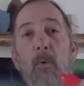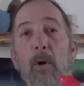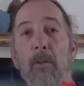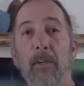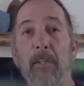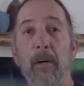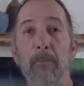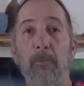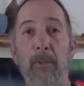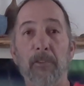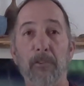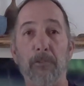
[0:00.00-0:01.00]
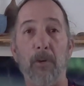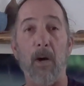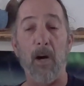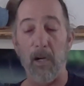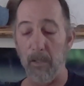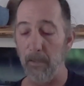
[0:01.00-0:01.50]
of oil that comes with the
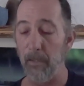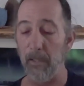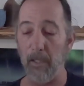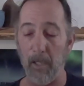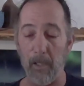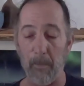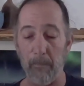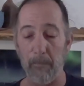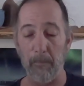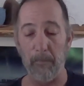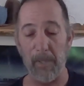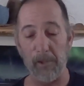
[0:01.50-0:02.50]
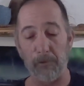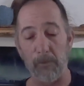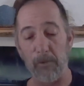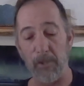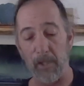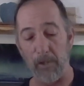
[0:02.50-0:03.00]
saw, and basically
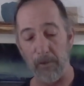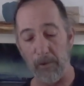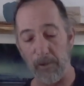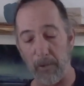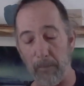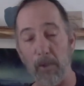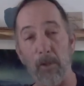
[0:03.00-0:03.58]
what you're going to do is you're going to